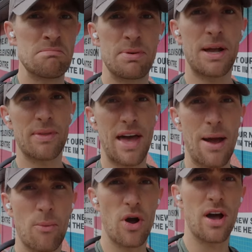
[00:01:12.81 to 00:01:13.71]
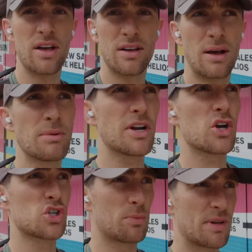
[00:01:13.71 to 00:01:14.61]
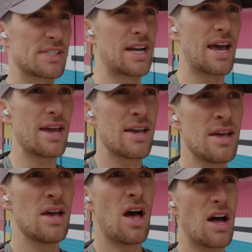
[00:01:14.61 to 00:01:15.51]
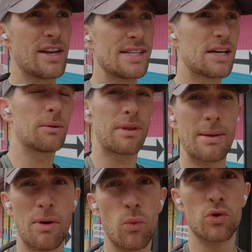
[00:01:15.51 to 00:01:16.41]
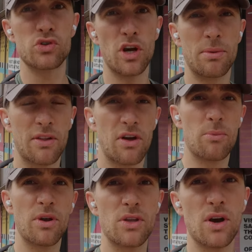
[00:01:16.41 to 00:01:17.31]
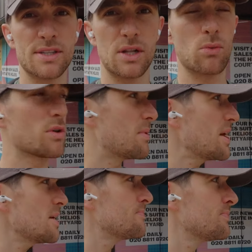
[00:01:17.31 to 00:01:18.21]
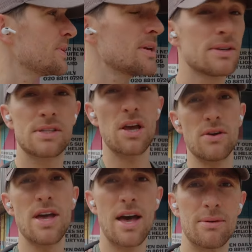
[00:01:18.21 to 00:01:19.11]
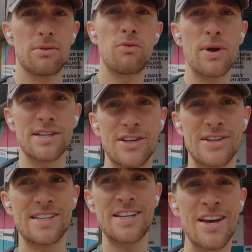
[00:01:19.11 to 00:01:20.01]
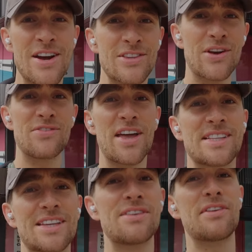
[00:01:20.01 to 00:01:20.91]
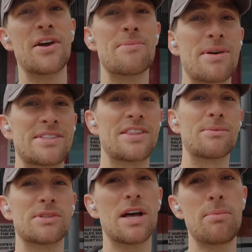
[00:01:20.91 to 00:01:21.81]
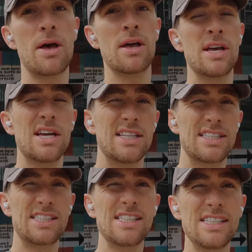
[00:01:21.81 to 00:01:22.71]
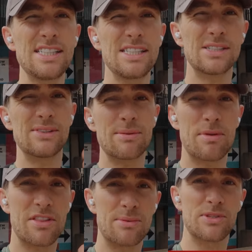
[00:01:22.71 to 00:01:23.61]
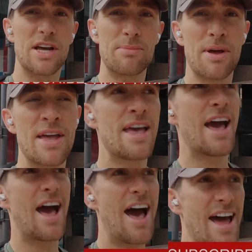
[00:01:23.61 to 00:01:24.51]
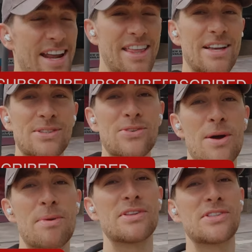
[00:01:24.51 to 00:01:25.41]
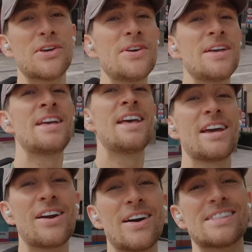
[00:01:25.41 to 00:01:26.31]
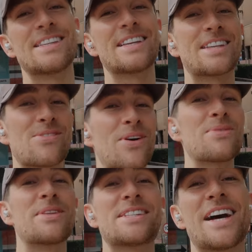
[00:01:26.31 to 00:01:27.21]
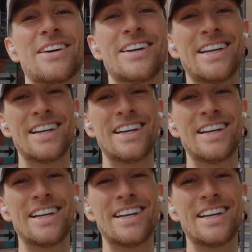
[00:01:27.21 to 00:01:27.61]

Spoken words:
Pick up the camera. I'm gonna go shopping today. I need to update my wardrobe and I thought I'd bring you guys along with me. So yeah, before we get started, don't forget to give the video a massive thumbs up. Ching! Give me a thumbs up and hit that subscribe button too. Guys, let's get rocking with the channel.